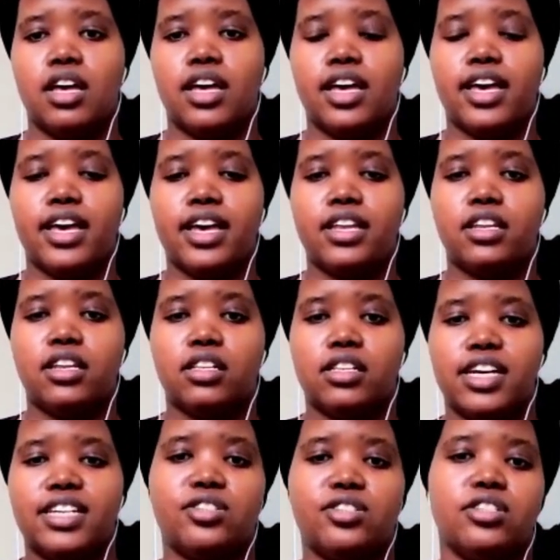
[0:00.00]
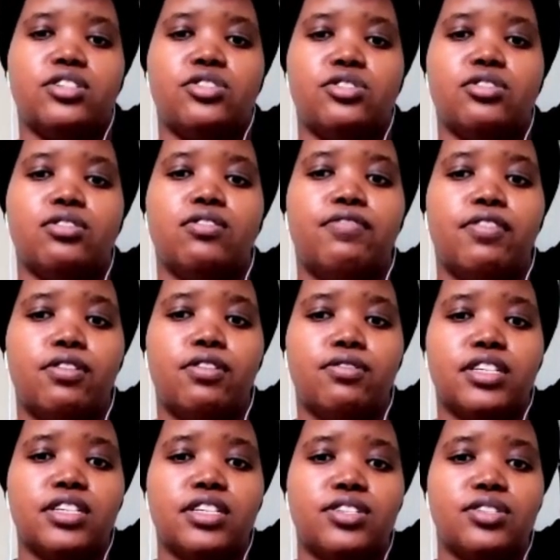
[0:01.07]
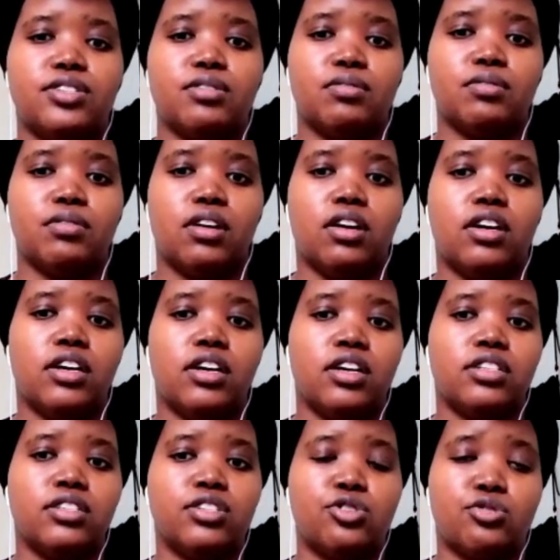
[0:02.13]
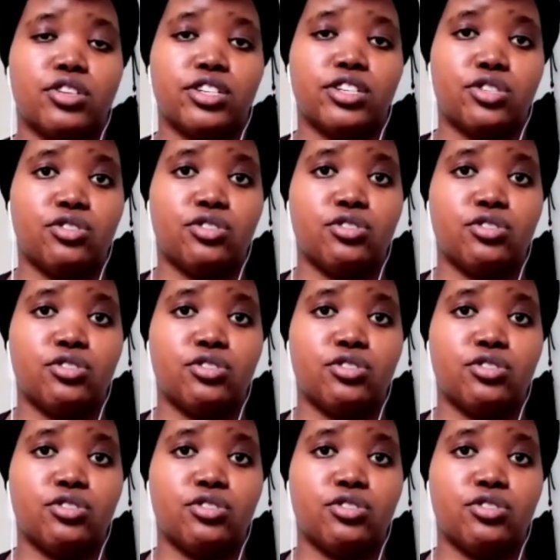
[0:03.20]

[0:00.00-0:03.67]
And lastly, to focus on the structure.